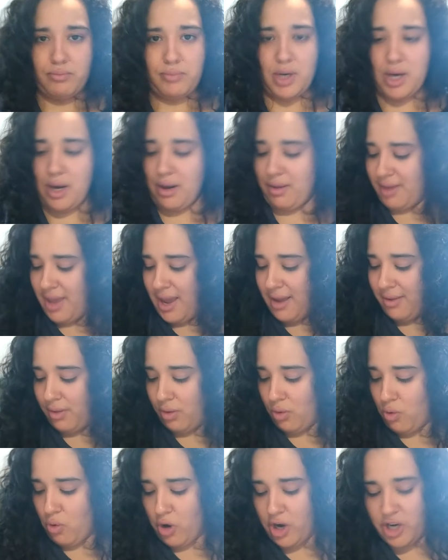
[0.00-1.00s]
In this case,
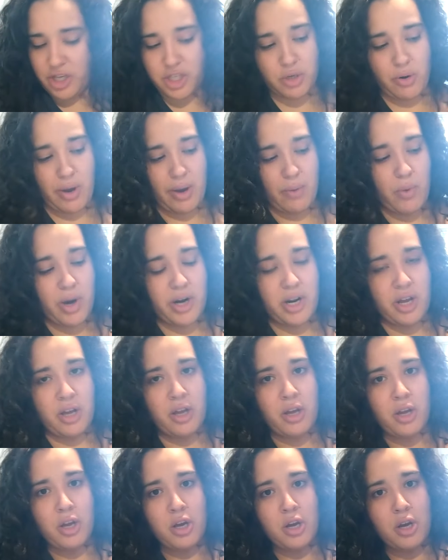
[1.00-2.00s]
it's orange. So I want to
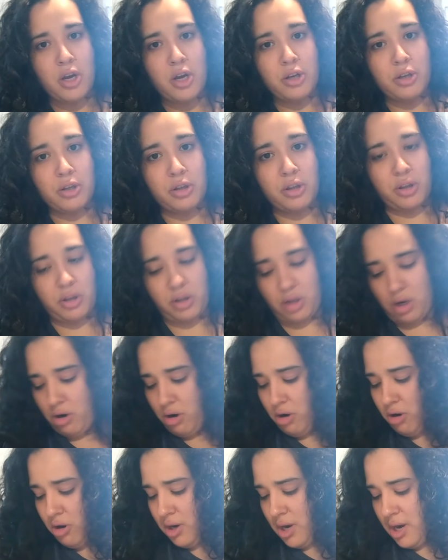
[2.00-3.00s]

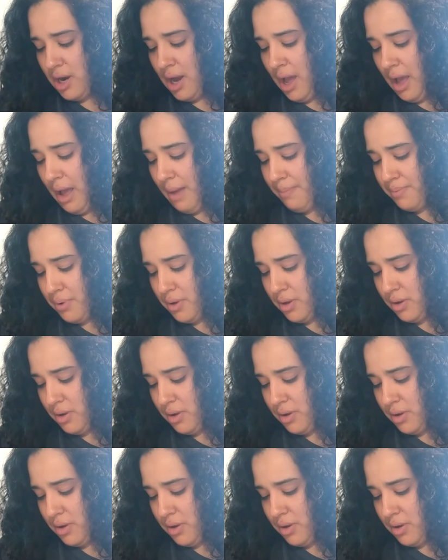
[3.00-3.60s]
turn it up.